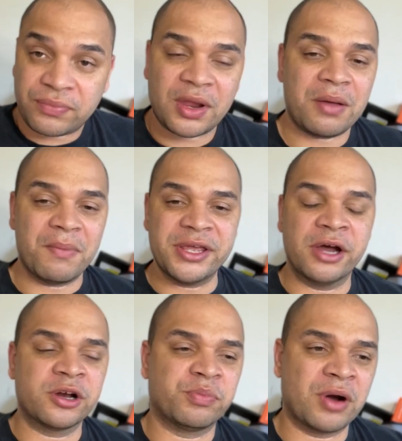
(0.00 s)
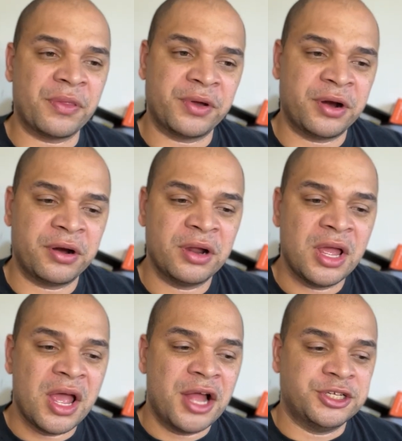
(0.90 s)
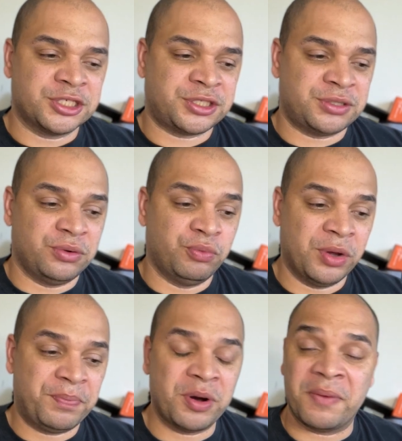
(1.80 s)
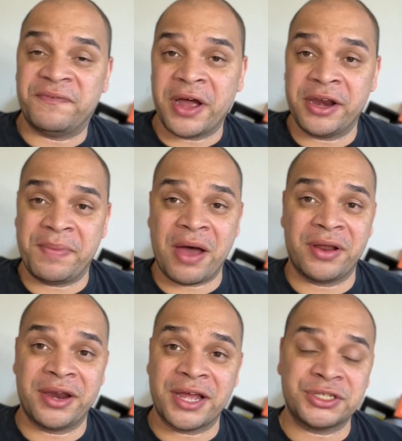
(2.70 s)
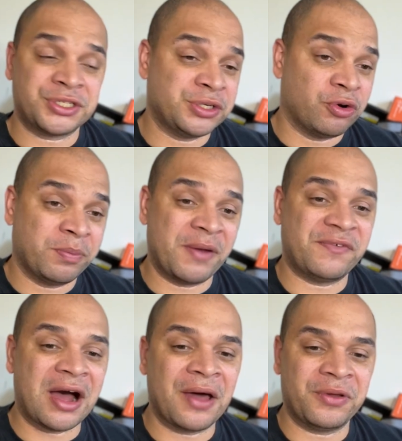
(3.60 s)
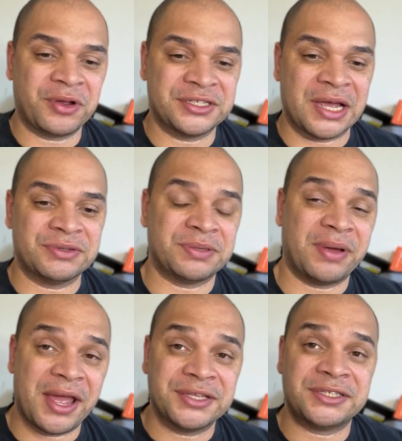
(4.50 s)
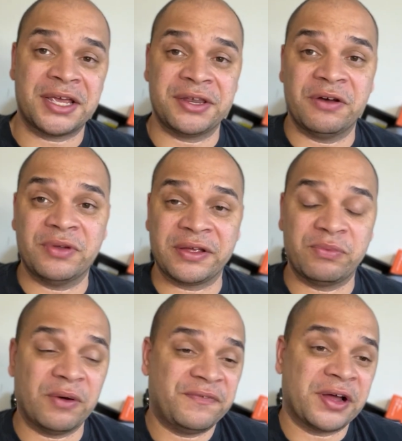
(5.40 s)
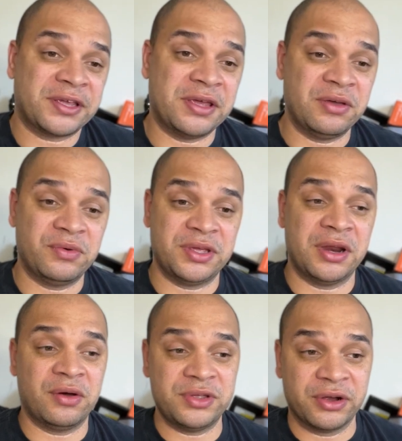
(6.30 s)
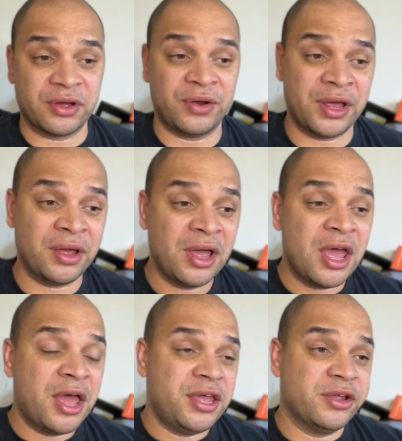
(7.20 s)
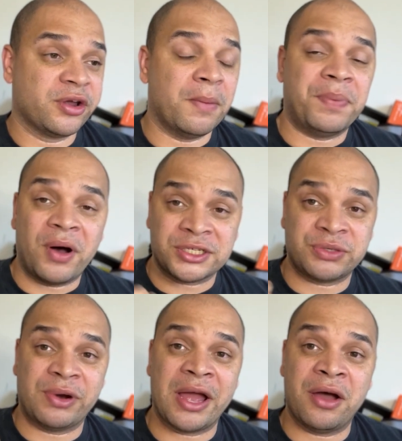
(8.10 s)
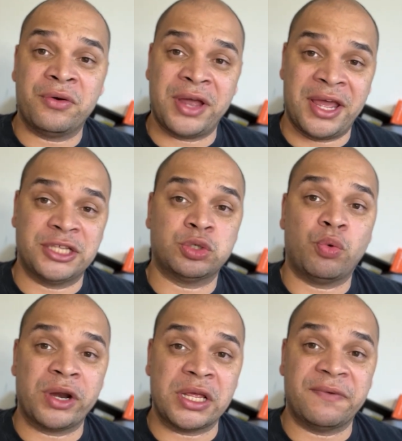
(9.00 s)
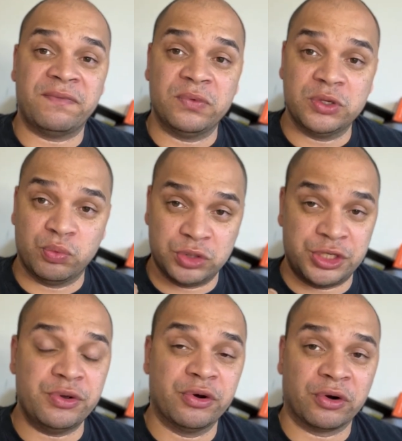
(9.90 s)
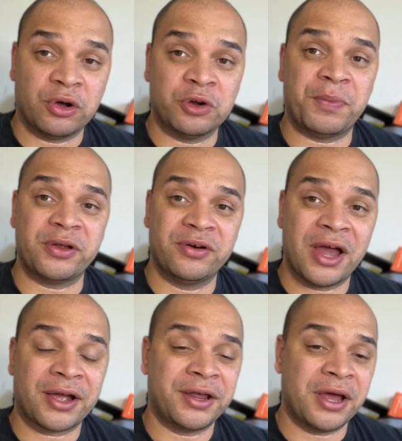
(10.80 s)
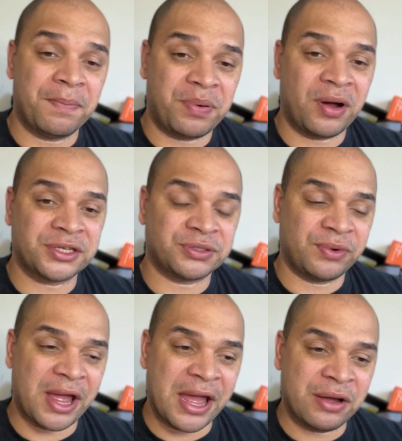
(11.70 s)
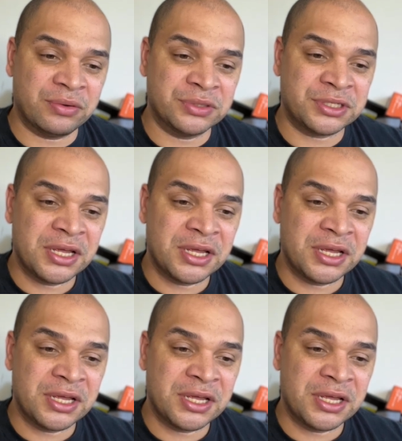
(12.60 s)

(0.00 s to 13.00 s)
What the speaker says: my younger brother just would put up a fight about it, and I just ignored my father, because I was in my head saying, you know, like, well, fuck you, you know, you're gonna boss around a 22-year-old, but you're not gonna boss around